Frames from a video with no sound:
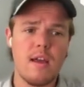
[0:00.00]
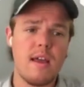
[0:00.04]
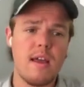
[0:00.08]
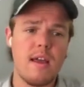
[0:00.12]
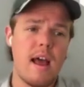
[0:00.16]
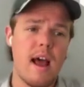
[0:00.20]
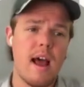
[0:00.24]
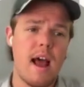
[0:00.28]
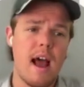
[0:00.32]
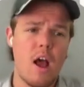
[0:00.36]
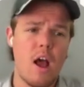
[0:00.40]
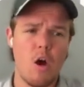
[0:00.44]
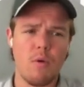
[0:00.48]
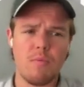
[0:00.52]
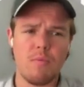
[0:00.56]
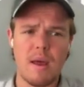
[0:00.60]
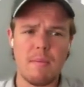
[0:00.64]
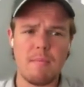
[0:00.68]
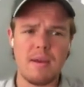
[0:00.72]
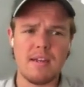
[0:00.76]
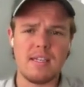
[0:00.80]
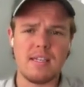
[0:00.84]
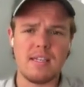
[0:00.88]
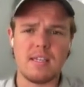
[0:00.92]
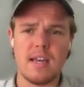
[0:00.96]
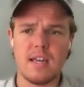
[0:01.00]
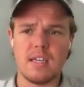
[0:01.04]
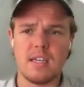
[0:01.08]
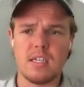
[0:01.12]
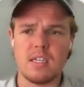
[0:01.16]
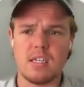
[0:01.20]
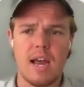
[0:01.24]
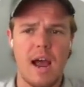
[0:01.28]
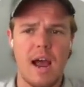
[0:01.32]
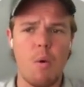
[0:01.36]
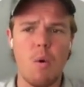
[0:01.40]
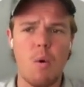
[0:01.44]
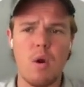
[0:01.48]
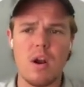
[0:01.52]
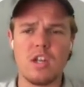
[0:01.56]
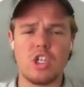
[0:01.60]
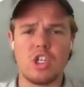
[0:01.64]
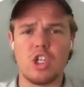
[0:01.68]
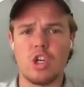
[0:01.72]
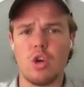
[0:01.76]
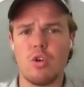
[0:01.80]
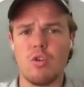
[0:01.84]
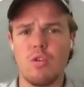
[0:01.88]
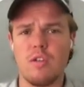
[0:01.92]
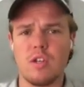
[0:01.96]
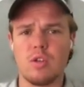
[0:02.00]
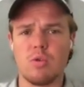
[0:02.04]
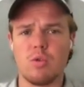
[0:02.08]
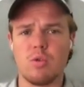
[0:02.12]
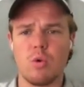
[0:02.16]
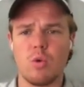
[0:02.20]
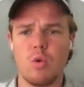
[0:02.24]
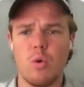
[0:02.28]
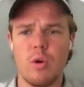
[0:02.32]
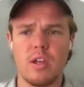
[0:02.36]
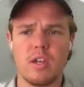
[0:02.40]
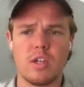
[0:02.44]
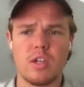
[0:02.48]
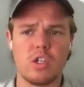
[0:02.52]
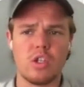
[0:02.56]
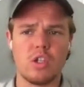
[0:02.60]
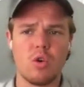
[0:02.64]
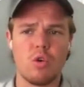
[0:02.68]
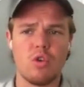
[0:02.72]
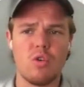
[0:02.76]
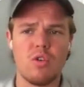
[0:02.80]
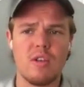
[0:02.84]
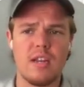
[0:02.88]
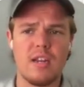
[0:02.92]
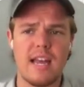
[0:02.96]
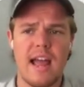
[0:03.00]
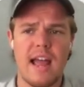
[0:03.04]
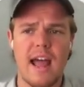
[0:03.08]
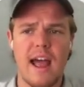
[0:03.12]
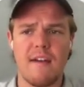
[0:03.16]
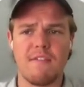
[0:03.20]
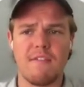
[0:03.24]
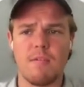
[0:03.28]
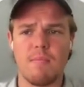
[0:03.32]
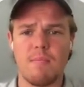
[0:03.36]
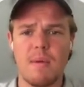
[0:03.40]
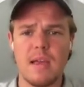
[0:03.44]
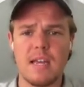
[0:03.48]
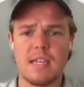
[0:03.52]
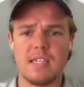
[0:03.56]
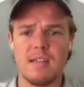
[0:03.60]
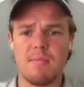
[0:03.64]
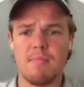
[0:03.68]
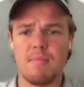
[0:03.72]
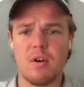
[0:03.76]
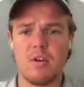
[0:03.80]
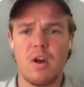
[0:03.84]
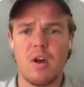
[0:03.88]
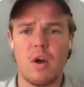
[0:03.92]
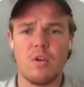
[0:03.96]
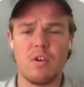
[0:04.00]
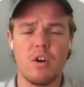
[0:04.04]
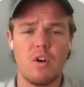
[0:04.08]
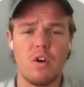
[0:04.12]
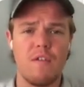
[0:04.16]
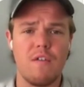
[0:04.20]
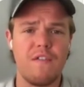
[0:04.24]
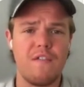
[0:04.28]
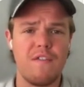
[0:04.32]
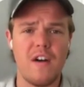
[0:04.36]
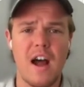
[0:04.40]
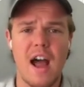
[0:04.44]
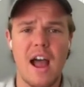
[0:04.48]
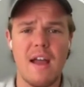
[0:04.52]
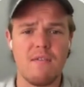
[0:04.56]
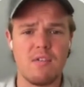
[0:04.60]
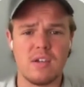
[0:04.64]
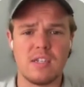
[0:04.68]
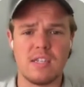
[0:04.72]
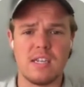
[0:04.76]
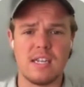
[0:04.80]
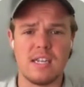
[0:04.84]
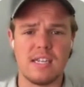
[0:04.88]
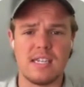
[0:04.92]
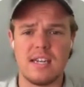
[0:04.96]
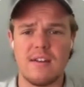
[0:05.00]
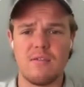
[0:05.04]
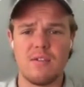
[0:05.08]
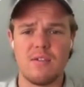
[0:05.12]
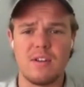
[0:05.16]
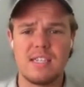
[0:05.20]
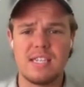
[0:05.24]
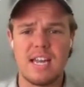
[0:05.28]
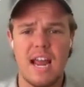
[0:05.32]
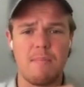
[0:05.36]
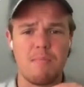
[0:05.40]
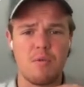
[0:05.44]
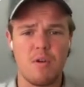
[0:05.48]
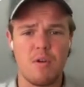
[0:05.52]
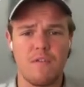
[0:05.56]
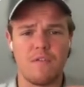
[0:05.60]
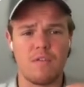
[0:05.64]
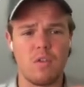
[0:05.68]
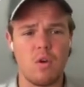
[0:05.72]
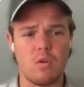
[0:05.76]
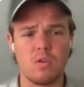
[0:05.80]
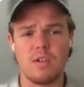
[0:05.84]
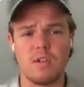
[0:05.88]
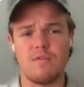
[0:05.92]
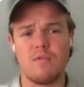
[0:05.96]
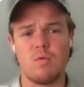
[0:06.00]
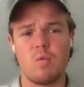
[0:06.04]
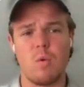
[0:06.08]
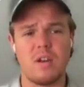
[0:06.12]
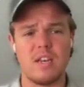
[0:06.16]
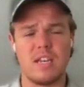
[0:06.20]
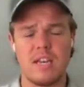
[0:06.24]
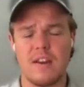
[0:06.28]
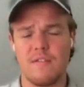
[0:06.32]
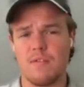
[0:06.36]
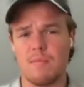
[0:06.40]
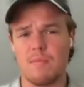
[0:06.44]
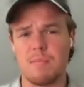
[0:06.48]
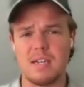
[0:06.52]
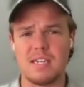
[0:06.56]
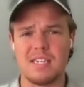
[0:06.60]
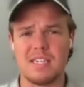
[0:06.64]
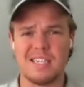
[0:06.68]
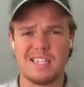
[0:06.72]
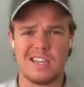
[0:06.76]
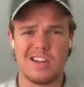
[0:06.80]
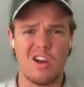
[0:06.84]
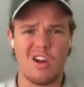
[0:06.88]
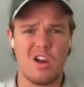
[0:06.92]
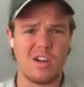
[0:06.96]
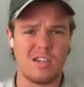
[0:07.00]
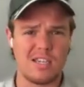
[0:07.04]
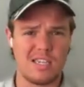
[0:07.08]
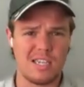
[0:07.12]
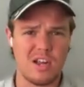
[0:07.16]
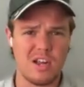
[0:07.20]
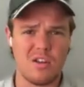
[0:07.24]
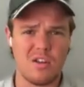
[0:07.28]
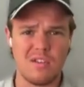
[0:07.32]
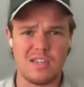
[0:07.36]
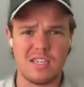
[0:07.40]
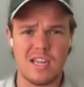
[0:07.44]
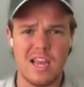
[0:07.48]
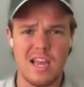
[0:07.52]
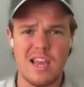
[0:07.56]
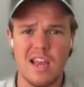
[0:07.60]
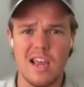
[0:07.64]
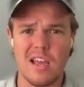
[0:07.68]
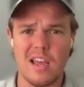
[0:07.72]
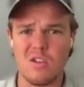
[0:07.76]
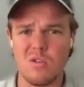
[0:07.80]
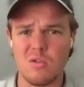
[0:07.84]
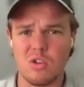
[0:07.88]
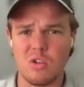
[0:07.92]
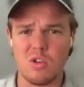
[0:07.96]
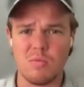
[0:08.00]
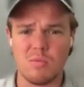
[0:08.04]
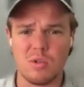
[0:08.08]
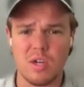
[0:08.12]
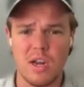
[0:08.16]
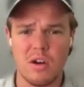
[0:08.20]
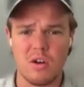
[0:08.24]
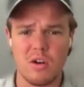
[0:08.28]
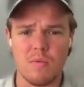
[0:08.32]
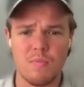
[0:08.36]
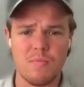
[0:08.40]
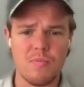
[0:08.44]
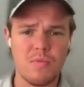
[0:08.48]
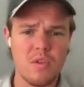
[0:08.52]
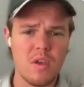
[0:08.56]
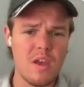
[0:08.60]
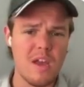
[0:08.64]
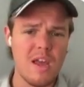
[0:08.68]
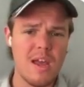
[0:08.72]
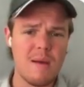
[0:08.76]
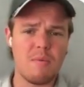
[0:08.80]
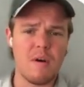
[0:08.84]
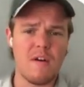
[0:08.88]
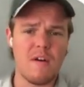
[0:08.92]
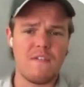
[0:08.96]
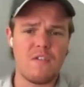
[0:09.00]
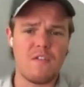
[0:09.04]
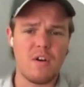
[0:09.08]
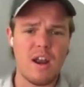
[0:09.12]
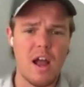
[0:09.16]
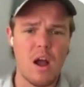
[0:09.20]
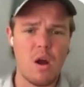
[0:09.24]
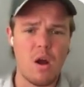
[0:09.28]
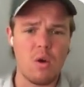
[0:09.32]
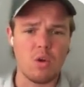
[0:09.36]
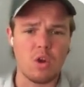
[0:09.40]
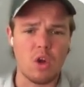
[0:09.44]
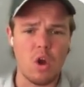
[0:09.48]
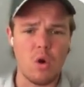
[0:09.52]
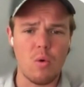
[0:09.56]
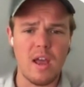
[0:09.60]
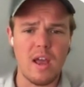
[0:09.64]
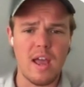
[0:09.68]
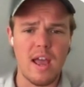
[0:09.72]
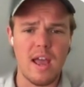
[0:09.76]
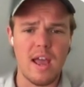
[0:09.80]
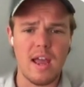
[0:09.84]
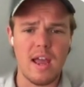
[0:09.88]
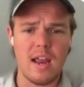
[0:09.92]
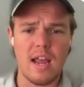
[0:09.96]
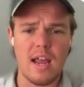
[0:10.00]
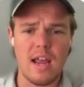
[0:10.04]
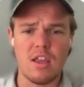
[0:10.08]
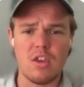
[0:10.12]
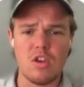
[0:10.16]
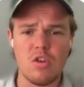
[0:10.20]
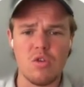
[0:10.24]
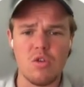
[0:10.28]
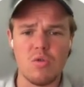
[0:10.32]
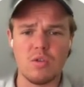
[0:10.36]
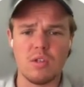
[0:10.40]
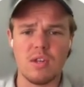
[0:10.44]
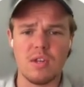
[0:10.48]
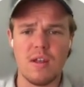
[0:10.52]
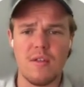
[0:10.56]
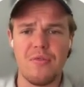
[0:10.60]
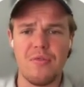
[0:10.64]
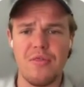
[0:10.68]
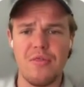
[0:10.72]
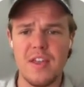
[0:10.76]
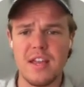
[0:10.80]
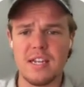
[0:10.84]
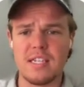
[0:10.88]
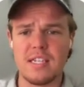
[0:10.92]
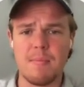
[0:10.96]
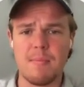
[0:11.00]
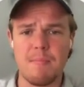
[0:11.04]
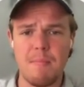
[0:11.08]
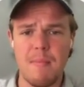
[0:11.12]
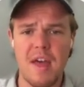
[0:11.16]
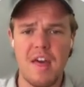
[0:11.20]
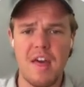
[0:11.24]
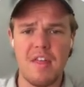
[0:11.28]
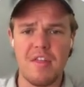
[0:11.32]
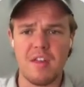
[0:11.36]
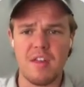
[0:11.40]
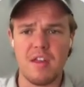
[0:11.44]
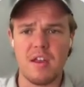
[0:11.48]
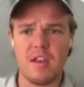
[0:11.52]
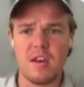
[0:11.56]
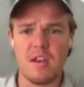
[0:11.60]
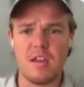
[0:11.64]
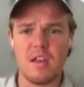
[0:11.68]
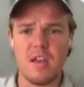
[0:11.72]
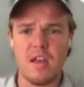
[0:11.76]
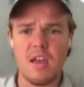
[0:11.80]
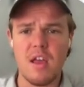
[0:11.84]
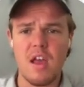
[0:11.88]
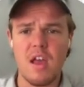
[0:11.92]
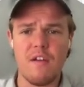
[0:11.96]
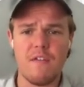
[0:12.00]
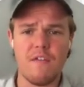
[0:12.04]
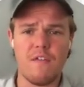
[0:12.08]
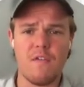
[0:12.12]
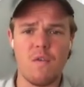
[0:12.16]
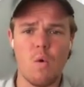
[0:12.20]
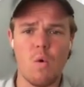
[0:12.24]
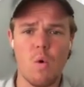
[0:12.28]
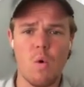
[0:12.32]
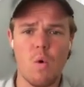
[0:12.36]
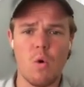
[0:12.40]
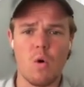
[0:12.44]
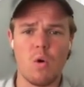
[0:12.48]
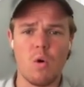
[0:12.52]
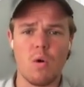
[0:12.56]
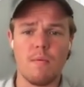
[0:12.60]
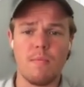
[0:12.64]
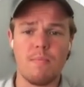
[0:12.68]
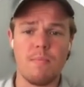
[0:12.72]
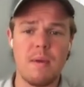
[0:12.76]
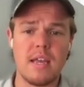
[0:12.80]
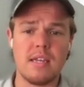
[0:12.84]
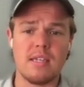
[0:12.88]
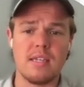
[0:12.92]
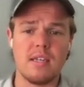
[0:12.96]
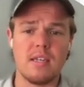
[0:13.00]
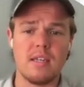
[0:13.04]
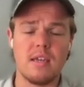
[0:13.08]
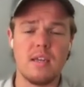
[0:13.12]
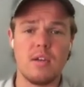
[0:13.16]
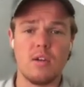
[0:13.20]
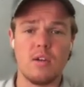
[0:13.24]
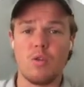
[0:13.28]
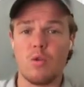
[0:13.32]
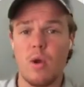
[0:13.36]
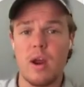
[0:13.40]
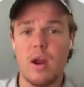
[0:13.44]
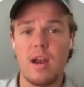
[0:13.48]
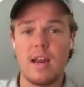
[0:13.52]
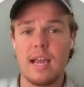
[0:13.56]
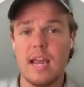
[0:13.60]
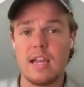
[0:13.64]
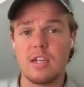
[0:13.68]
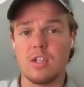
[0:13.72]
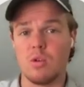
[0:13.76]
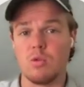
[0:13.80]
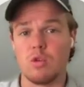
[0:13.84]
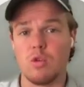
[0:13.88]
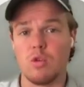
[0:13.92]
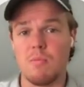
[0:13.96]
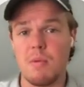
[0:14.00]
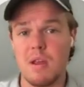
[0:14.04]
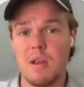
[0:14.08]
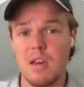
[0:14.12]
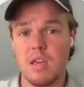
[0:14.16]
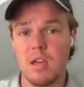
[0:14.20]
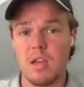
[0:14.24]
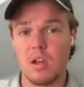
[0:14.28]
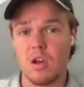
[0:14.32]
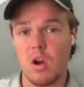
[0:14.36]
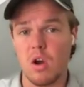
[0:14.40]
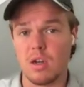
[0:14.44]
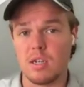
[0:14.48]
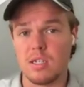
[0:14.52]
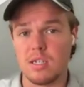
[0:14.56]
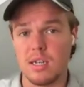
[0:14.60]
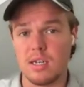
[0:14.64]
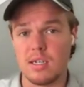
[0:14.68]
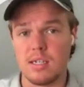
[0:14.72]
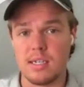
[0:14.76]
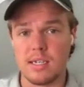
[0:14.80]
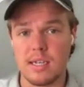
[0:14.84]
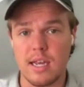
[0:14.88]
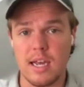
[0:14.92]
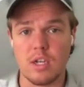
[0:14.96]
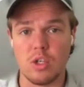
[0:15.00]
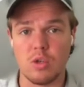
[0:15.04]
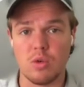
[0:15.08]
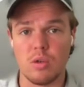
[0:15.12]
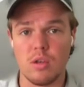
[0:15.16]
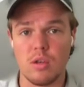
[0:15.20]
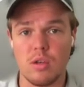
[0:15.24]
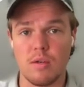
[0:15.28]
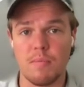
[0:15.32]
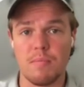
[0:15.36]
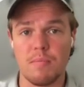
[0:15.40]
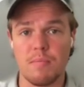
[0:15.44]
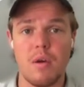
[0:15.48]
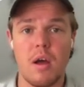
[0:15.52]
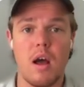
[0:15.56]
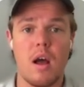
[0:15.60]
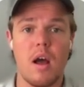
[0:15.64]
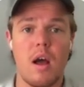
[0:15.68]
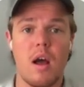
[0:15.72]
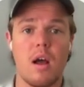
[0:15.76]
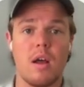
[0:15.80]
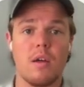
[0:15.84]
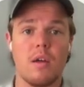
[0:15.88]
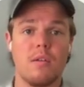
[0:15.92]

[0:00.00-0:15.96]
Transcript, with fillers: I hope that made sense. I wanted to show you this real quick so you didn't have to basically build out, you know, five or six different Zapier flows if you want different pieces of content on this A I YouTube channel. But for now, go ahead and use this method for basically creating a social media content scheduling, uh,